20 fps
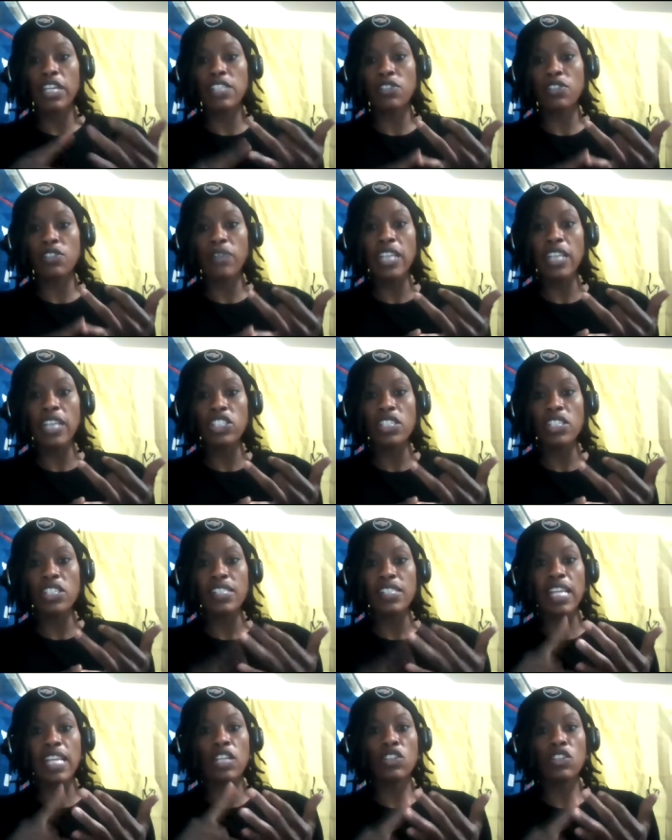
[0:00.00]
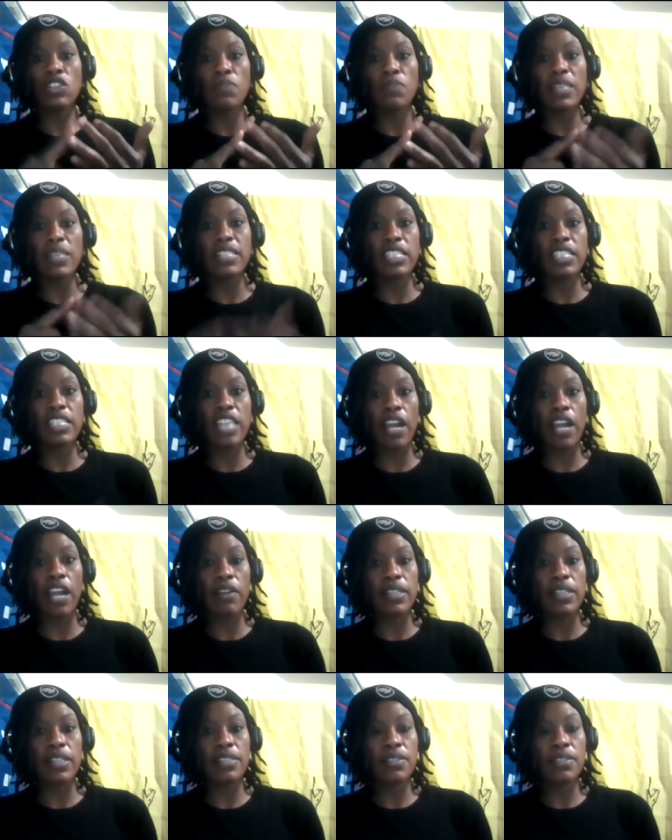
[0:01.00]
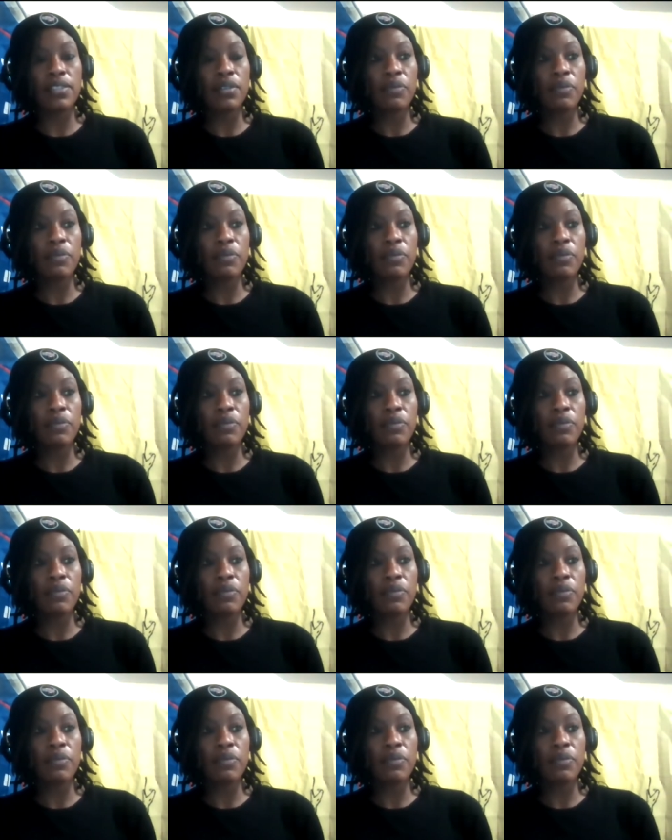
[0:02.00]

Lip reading: insurrectionist and a domestic terrorist.